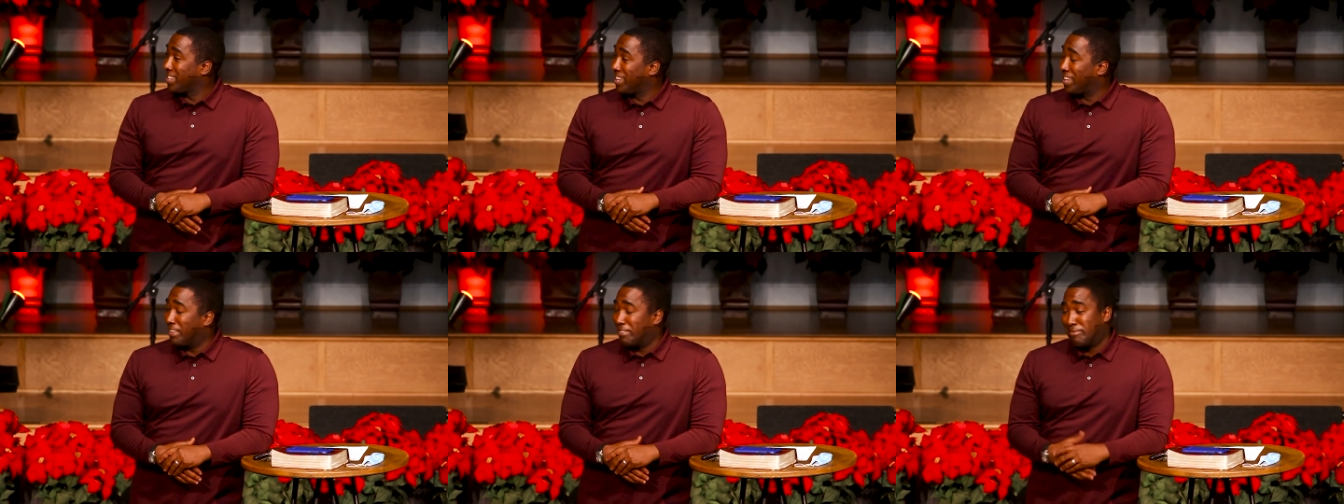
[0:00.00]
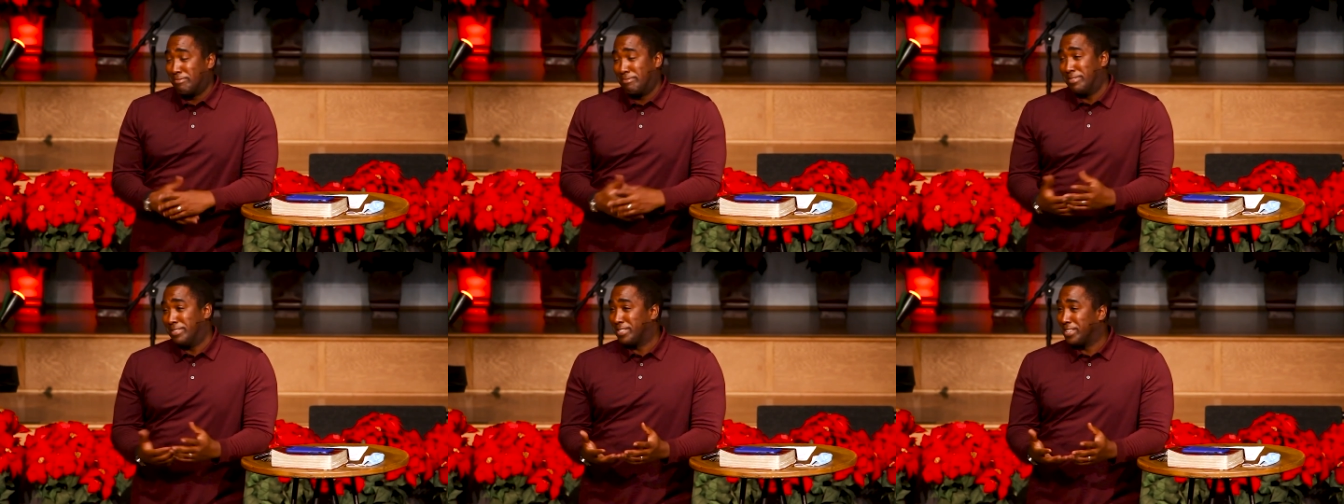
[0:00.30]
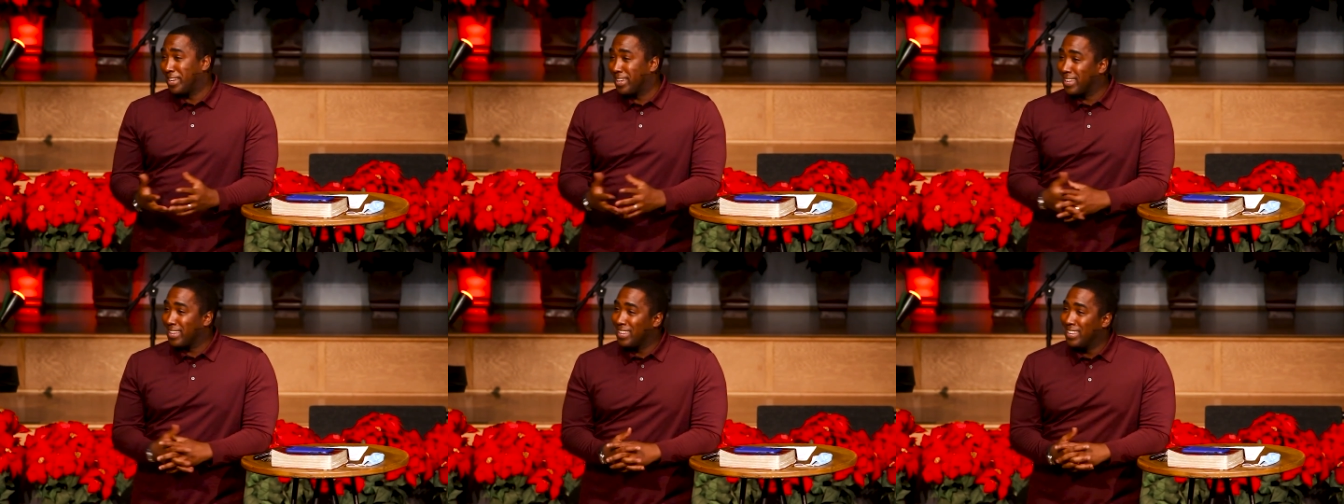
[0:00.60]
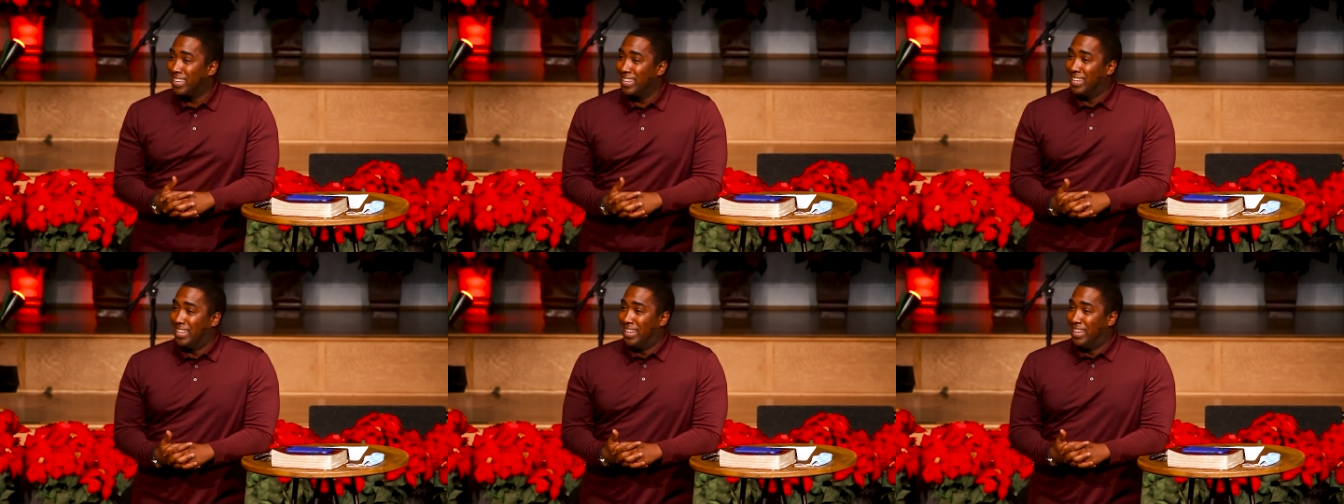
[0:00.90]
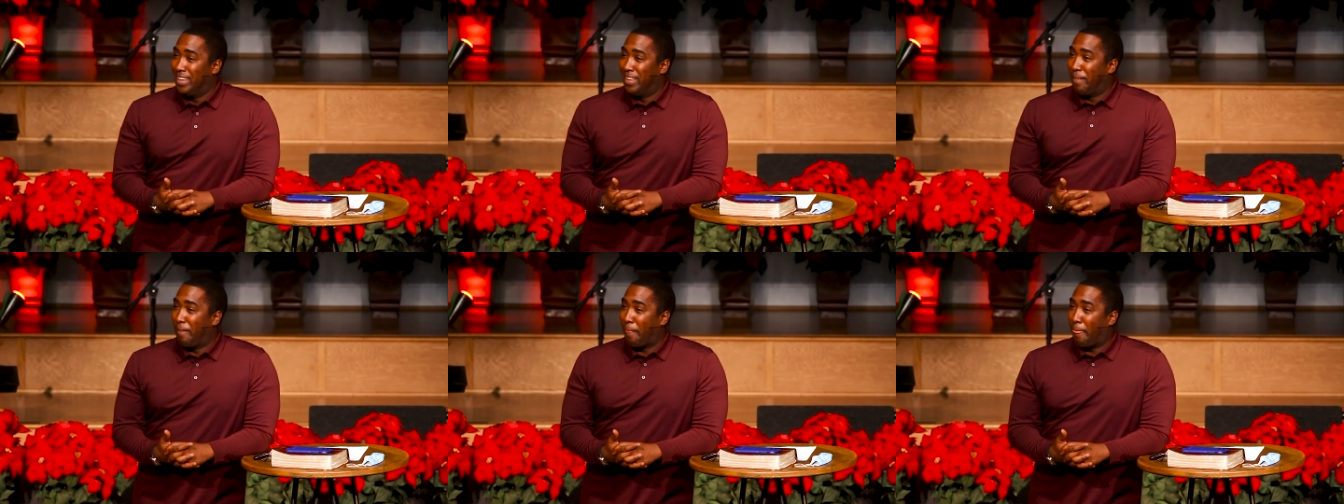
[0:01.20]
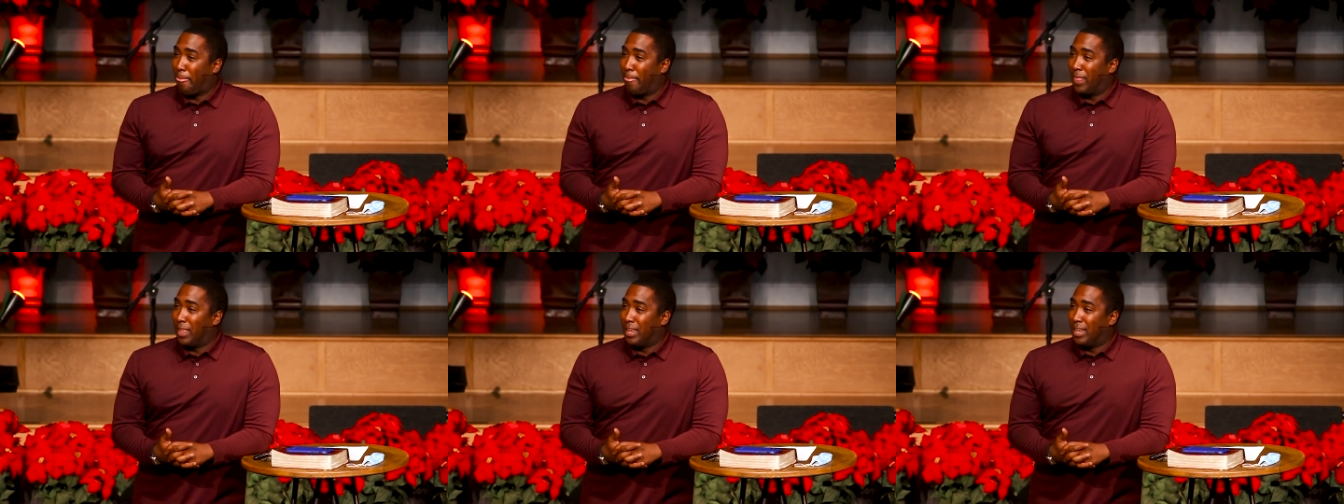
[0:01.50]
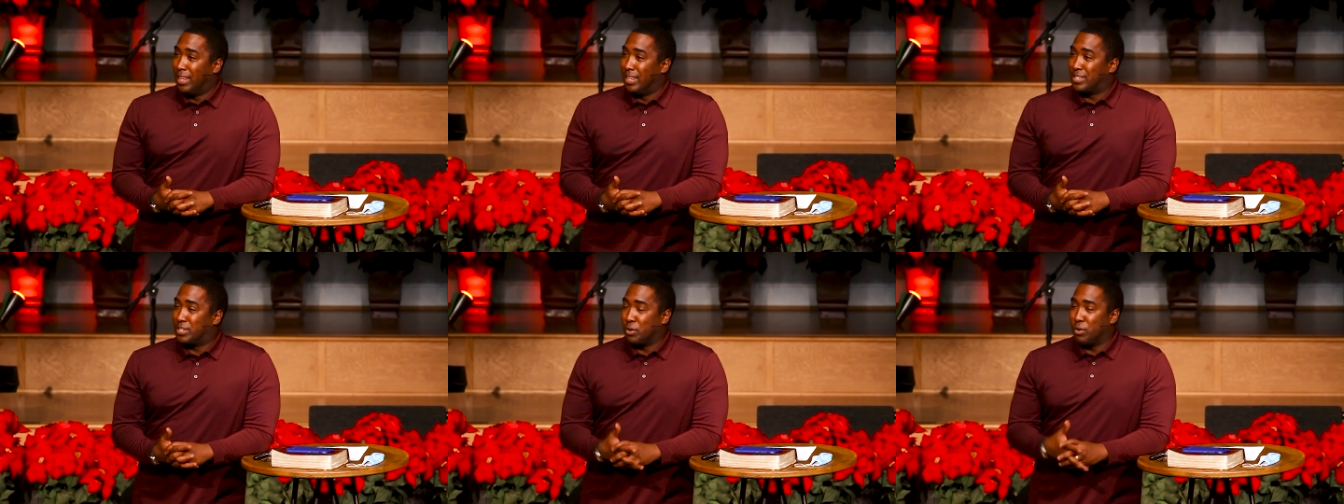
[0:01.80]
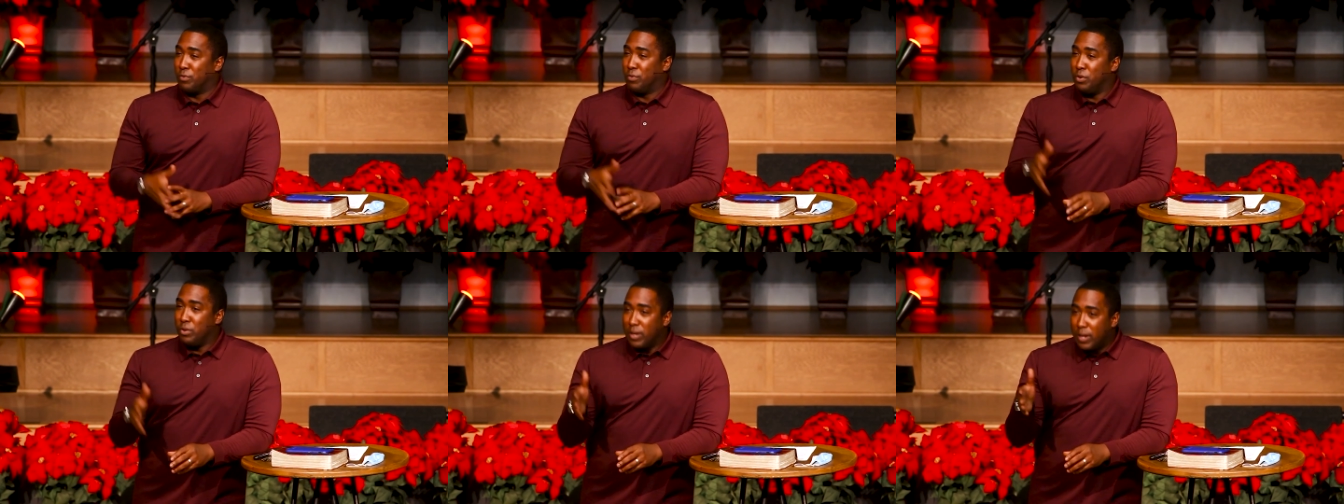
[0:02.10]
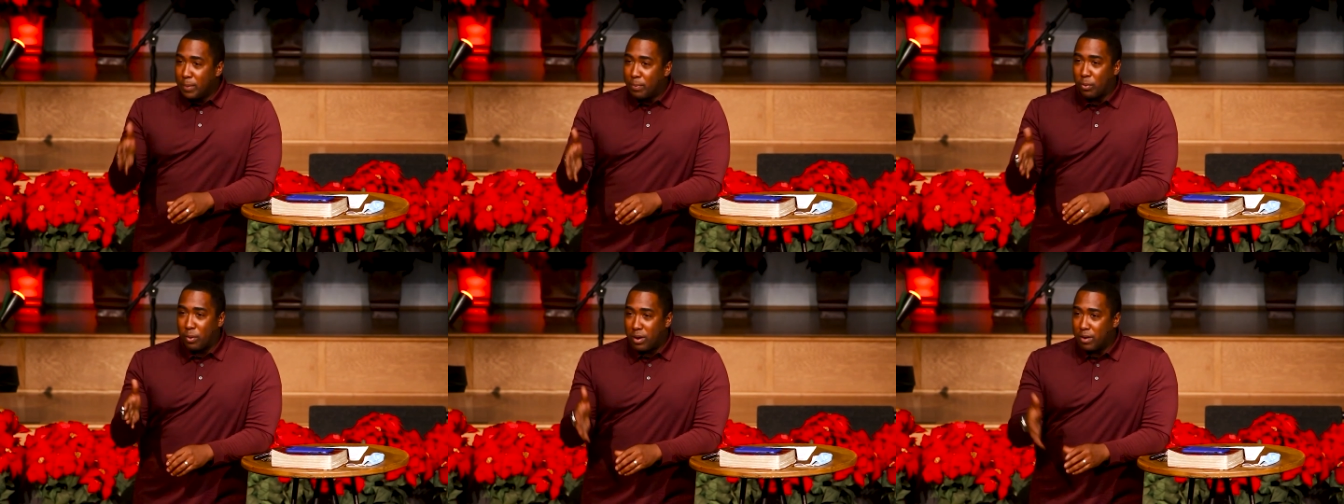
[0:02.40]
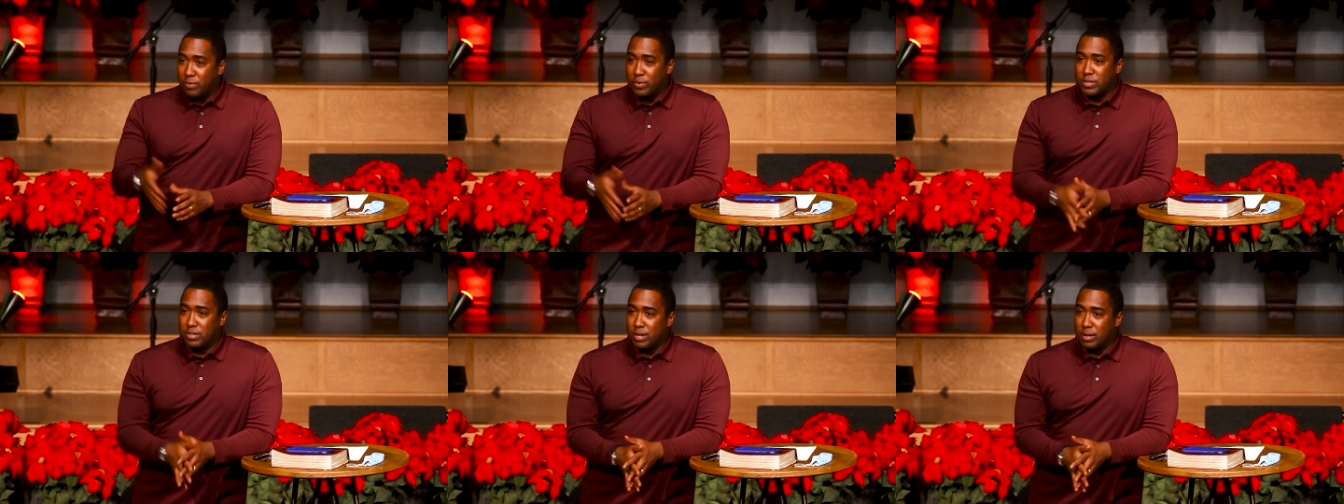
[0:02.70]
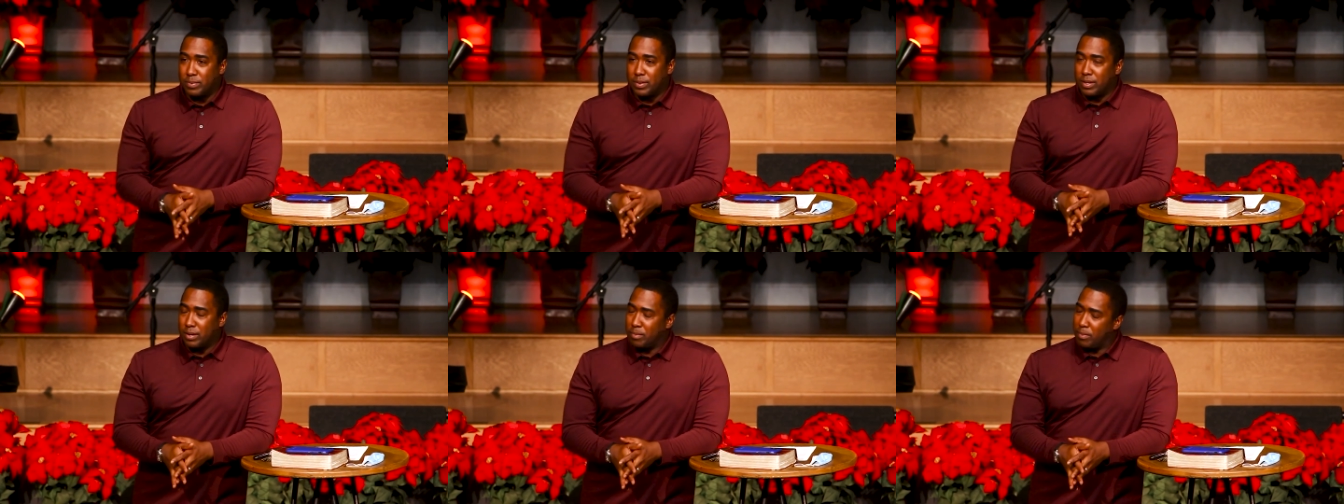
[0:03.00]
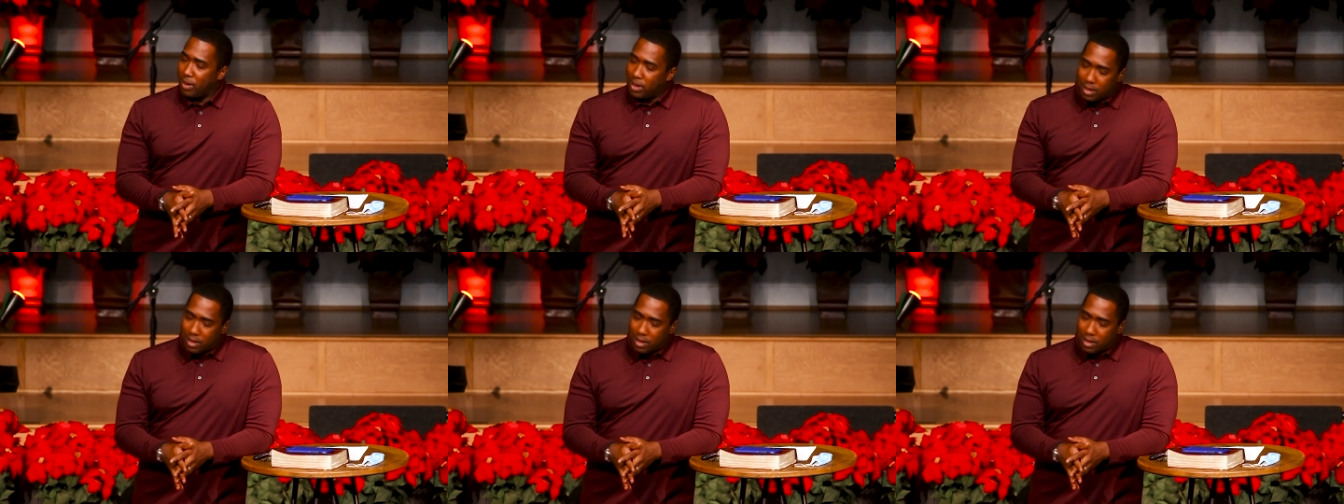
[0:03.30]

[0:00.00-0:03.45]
Just saying. So if you need prayer for something,